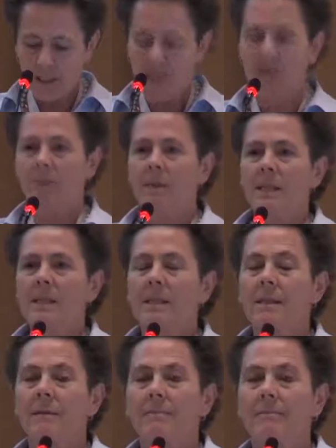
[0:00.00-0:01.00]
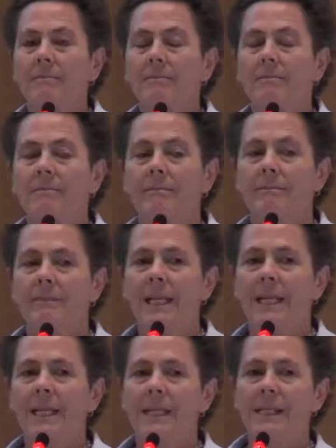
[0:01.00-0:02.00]
is the risk?
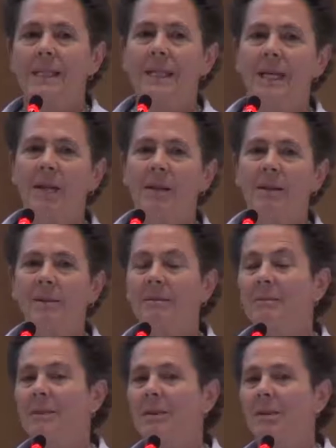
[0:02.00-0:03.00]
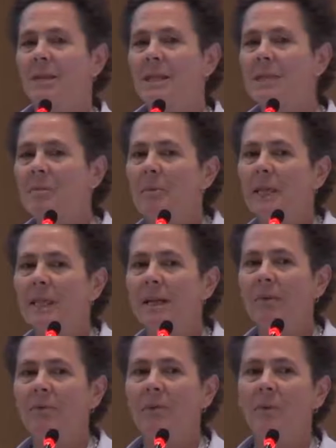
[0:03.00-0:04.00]
That it isn't there, or it isn't big
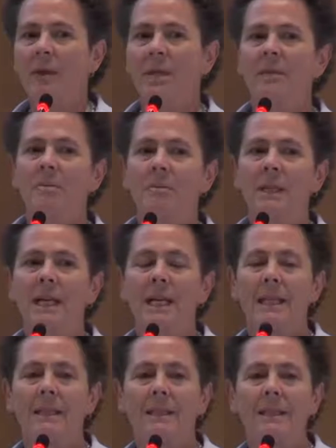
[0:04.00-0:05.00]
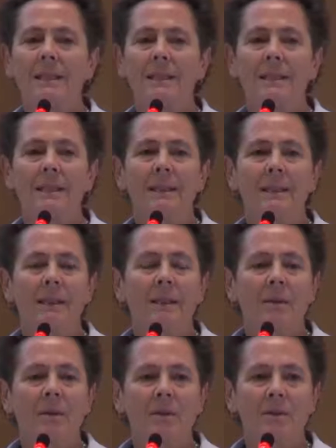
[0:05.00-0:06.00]
enough for what you planned.
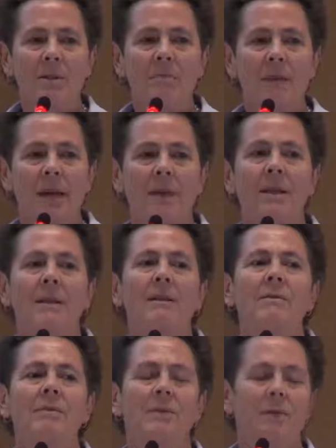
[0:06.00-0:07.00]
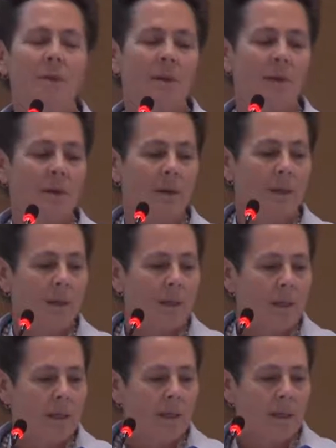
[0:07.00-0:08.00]
Well, there's a method for
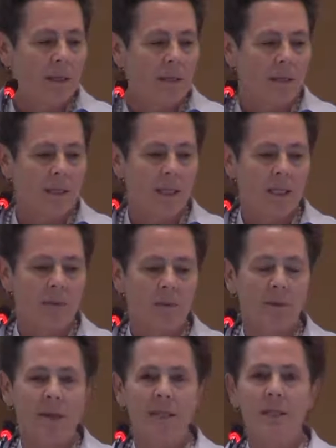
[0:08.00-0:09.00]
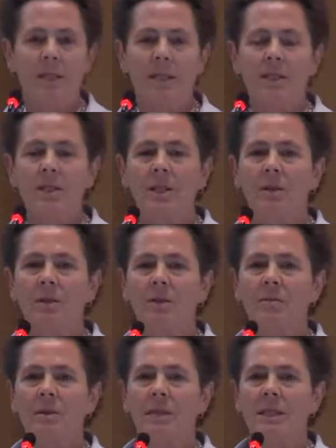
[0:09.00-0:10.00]
exploration in
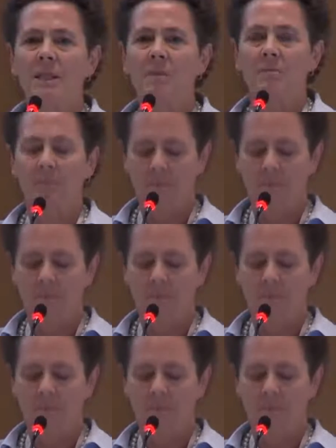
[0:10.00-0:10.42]
geothermal that's,